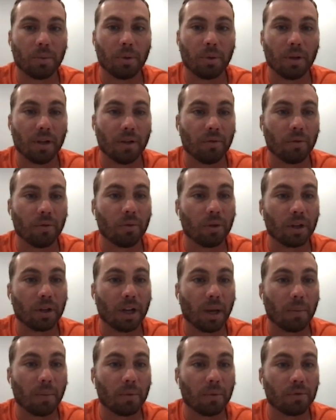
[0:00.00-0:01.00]
but it never really
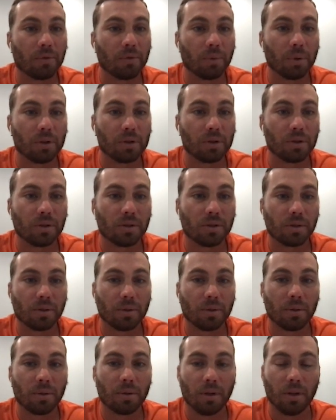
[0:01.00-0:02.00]
came to fruition.
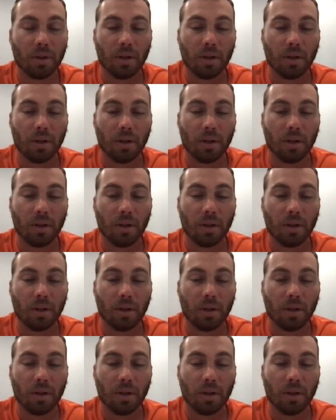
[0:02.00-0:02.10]
So